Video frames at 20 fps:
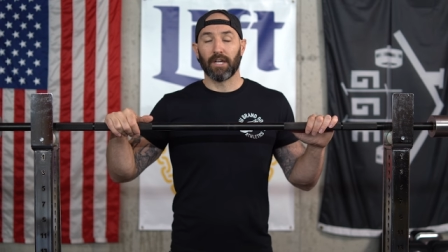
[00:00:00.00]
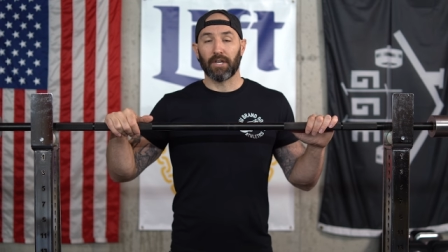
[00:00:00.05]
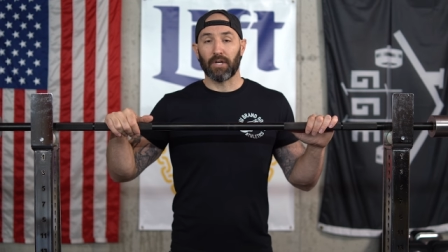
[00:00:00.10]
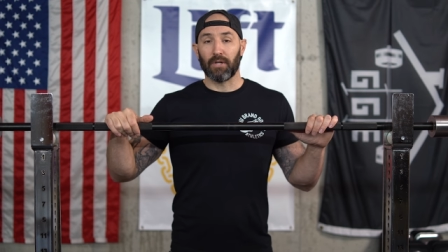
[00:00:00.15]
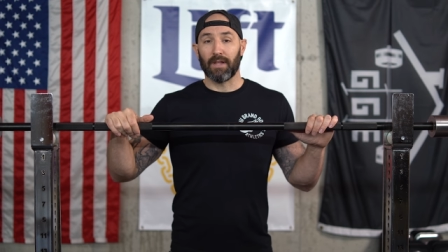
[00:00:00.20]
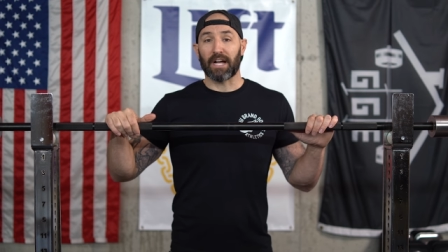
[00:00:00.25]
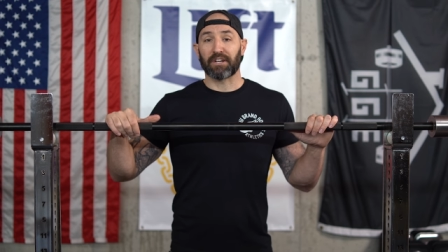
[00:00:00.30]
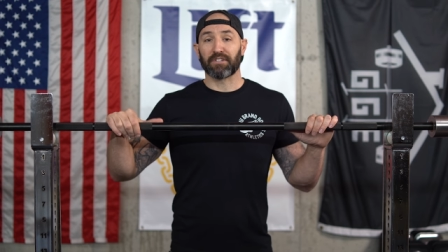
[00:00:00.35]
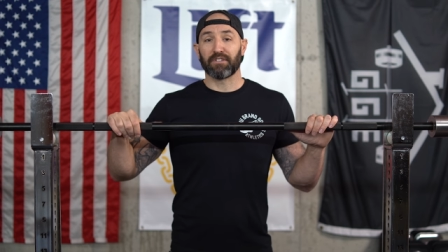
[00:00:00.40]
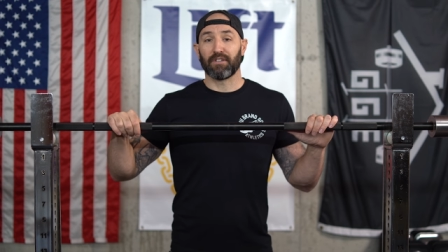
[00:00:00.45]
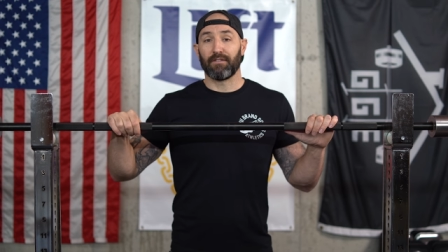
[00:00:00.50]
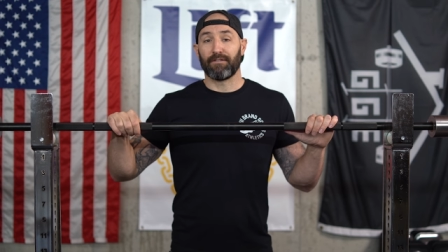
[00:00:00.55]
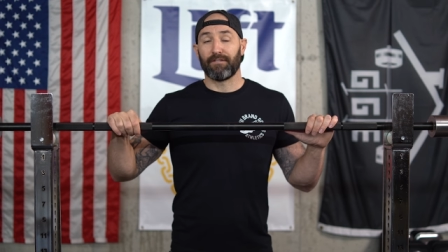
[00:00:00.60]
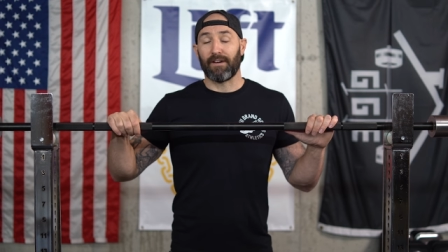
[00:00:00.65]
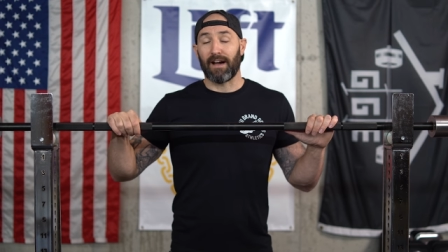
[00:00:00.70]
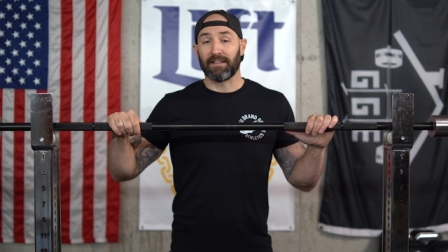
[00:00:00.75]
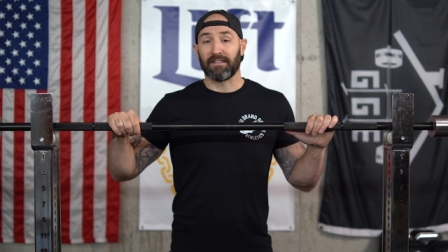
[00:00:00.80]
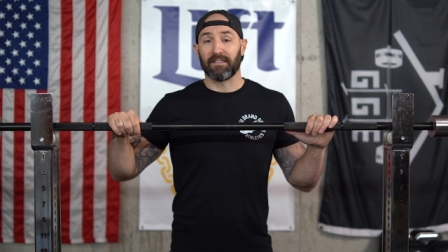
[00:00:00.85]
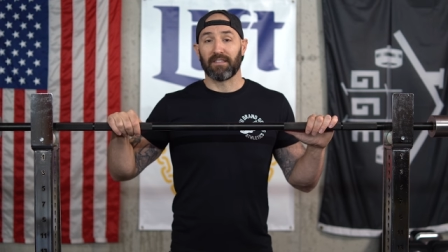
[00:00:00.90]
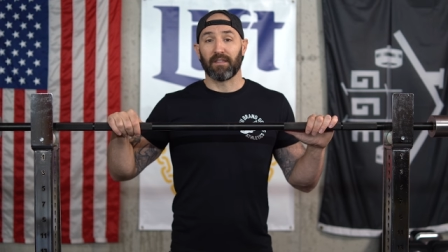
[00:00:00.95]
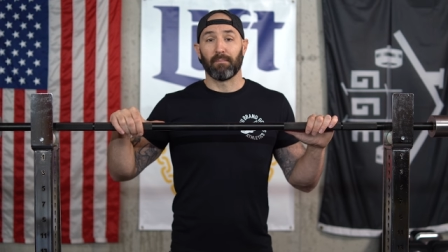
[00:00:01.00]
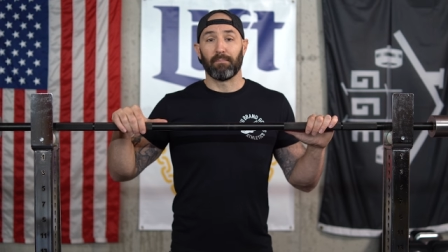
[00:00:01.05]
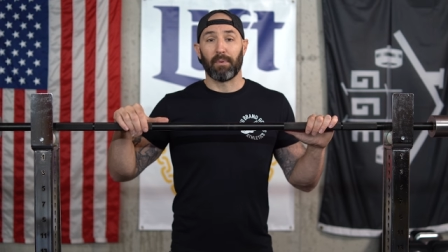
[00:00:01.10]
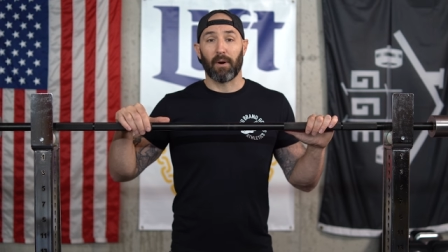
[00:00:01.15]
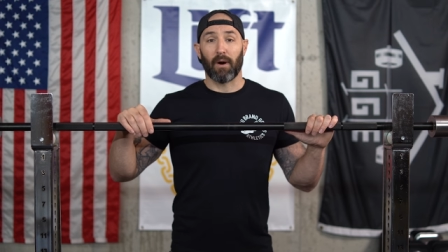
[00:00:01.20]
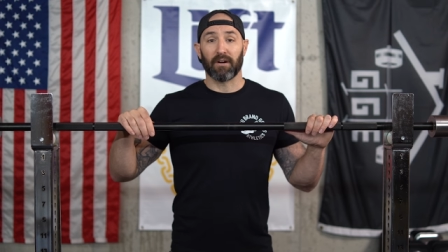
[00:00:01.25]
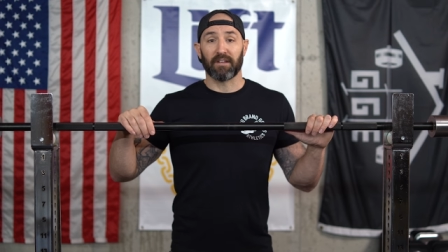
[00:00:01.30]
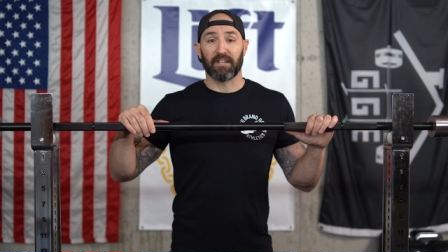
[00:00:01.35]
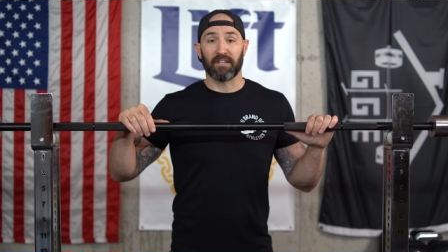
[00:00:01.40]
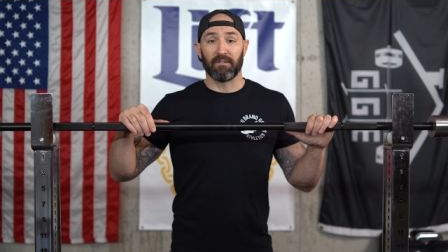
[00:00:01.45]
you'll actually find that the
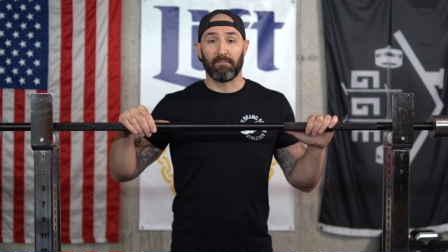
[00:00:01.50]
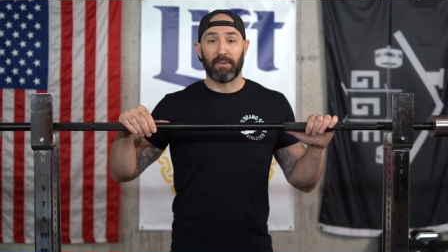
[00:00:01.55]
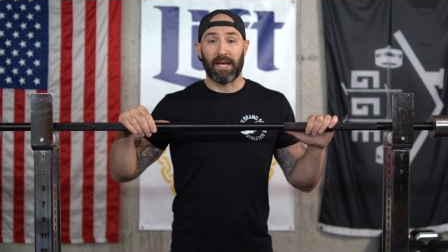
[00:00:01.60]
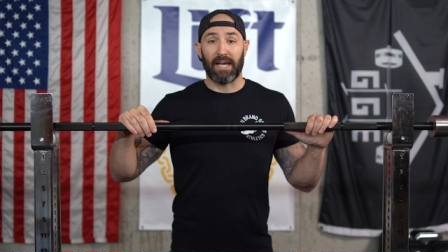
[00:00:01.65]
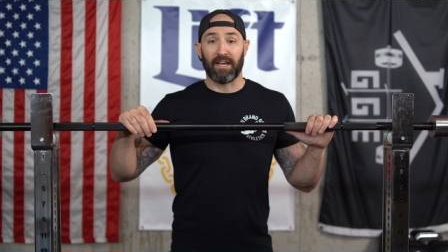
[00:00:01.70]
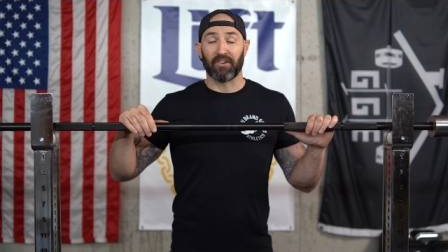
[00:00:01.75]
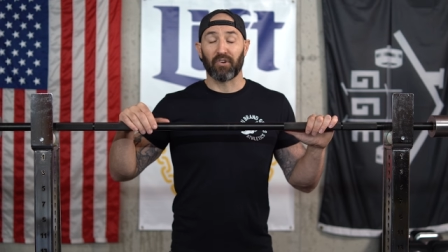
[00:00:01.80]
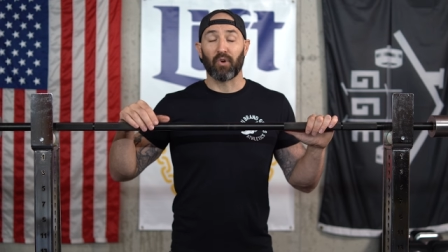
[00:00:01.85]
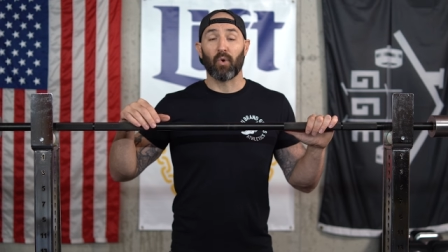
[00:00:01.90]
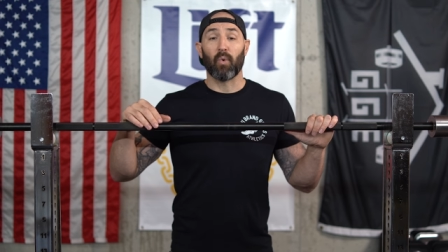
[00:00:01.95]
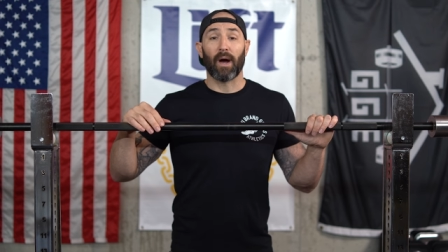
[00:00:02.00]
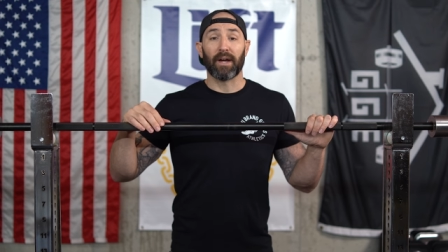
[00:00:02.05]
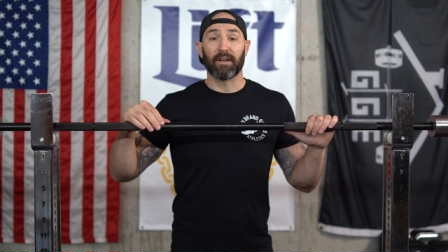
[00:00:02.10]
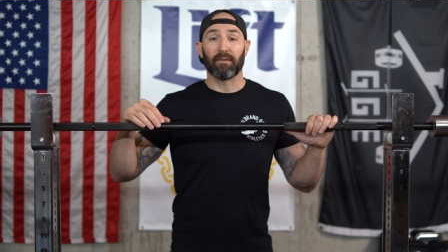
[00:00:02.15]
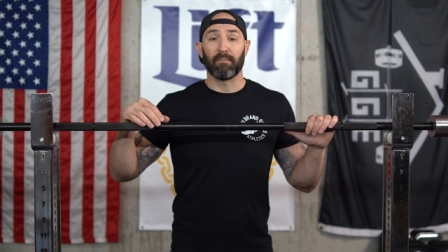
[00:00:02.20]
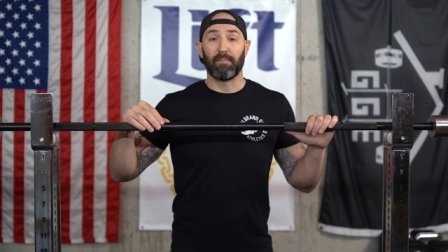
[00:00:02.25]
bar can bend quite